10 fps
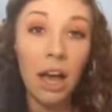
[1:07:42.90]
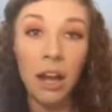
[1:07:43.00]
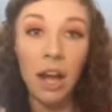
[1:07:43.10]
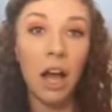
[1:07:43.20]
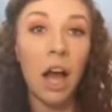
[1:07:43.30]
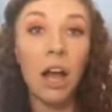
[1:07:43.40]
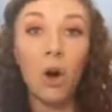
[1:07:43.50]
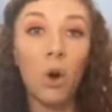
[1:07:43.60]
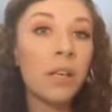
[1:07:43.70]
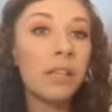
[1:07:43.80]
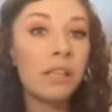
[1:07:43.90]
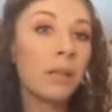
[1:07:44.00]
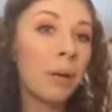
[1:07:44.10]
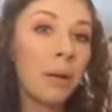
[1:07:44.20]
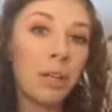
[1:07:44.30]
And I always
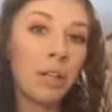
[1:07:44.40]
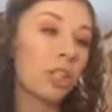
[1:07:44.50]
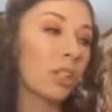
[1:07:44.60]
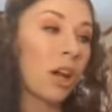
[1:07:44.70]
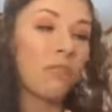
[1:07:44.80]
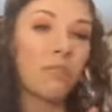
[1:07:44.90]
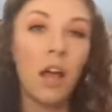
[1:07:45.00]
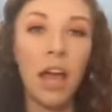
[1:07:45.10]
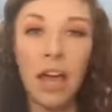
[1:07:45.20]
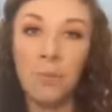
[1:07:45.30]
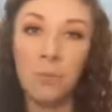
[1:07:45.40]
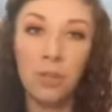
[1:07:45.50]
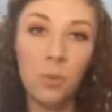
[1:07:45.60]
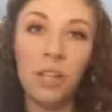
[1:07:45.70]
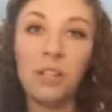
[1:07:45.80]
clean my brushes off in
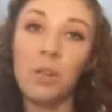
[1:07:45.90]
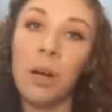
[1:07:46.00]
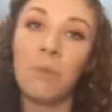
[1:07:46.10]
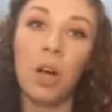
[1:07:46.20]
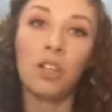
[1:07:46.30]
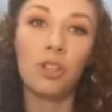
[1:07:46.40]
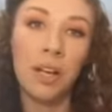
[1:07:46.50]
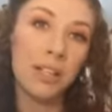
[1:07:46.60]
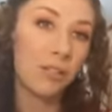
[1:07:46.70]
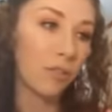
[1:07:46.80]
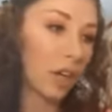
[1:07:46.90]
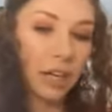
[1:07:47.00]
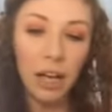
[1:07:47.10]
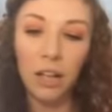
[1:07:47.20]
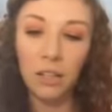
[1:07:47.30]
between so I'm not
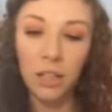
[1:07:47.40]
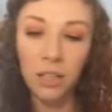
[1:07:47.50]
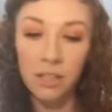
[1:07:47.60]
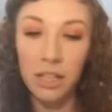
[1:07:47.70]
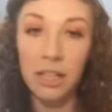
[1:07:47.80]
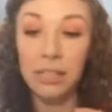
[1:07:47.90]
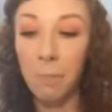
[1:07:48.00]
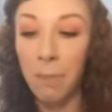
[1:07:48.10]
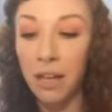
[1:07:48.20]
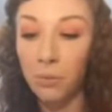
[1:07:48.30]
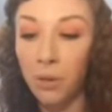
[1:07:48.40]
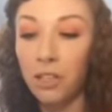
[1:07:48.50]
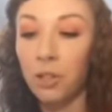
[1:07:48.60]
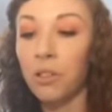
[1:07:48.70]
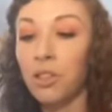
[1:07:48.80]
transferring colors. That's the best
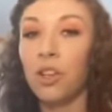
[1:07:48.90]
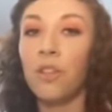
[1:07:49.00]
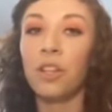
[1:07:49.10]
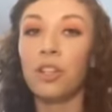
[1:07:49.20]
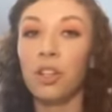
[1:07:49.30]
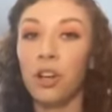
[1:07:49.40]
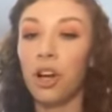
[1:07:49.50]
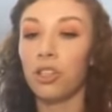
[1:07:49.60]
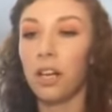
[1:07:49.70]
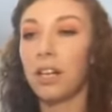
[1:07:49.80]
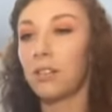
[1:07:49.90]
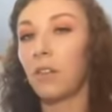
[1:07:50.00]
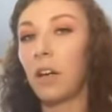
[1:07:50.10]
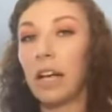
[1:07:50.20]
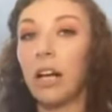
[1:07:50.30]
way to ensure that you're not
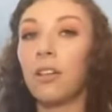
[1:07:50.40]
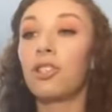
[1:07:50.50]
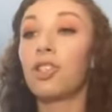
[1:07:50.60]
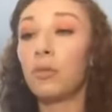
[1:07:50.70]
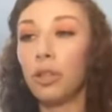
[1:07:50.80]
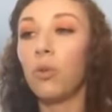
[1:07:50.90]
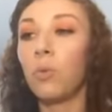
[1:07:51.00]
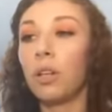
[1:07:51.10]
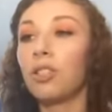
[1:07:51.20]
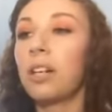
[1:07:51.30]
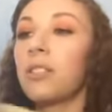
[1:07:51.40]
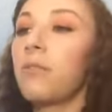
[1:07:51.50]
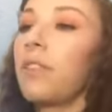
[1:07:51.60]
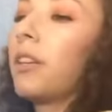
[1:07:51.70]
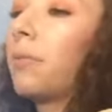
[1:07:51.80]
transferring colors you don't want
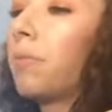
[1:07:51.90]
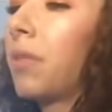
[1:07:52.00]
transferred.